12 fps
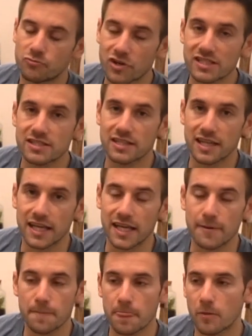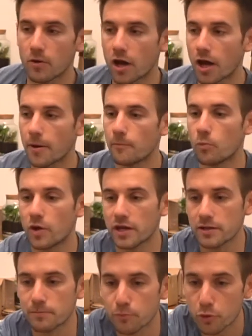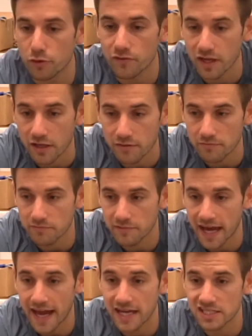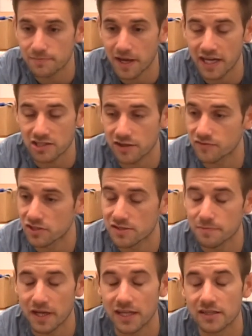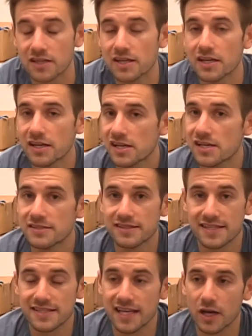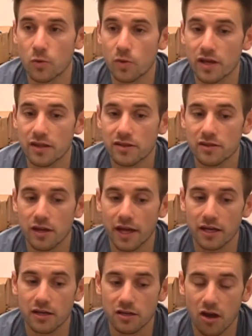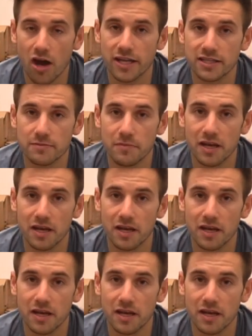Recently, when improving that aspect, I've just been sitting with like a guided